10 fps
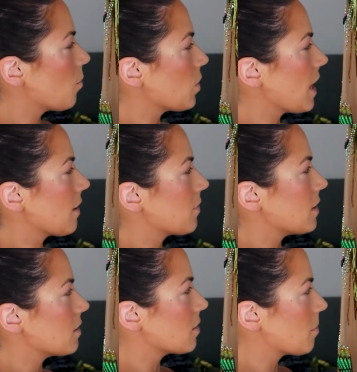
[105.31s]
We have
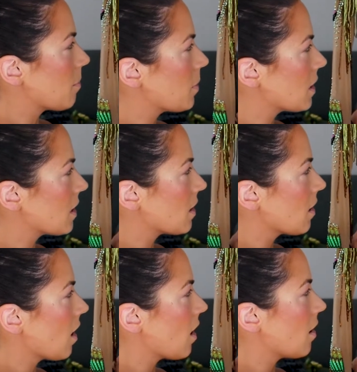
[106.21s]
these big
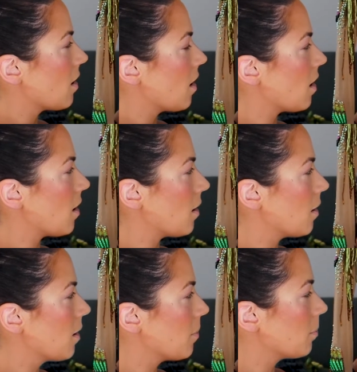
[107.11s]

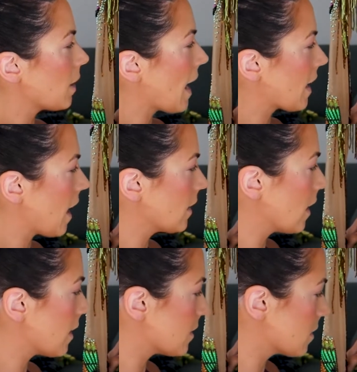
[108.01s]
black
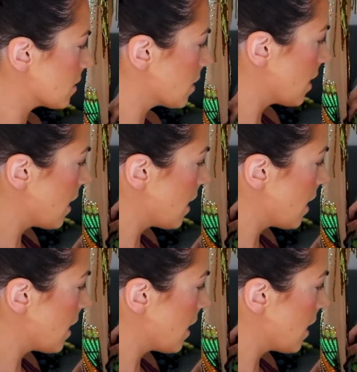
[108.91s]
highlights.